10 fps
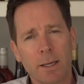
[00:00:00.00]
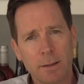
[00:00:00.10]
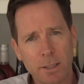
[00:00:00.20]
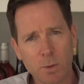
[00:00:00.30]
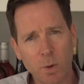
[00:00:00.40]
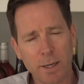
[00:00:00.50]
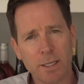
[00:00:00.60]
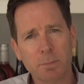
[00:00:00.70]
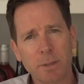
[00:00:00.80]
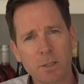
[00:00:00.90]
this wine
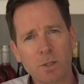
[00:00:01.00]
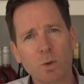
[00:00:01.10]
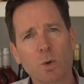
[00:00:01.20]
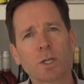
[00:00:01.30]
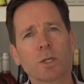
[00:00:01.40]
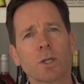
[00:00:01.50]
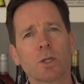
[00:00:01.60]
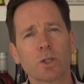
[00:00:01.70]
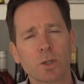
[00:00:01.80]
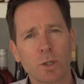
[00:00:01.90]
has been stored in
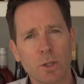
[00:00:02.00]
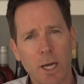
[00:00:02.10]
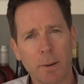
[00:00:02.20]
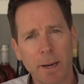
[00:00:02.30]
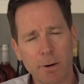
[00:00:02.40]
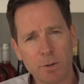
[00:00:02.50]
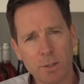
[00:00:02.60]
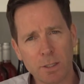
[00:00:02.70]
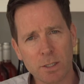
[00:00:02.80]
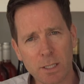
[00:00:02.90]
barrels
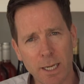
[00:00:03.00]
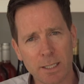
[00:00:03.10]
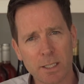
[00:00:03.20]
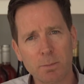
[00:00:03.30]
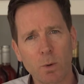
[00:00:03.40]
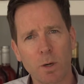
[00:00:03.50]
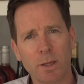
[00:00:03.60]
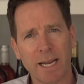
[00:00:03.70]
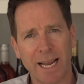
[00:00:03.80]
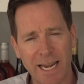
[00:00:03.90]
that are slightly smaller,
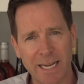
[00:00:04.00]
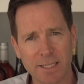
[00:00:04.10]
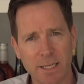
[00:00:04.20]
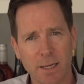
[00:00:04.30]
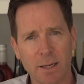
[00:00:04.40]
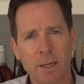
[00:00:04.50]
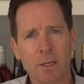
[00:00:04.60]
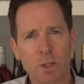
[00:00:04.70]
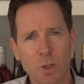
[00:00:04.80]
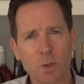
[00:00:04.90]
the classic
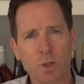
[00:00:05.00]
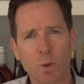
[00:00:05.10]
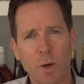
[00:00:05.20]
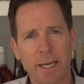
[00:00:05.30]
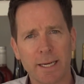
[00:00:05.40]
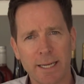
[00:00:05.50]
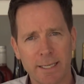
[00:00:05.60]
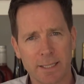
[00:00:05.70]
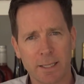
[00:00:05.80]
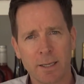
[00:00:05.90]
228
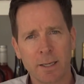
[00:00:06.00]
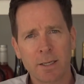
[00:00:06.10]
litre.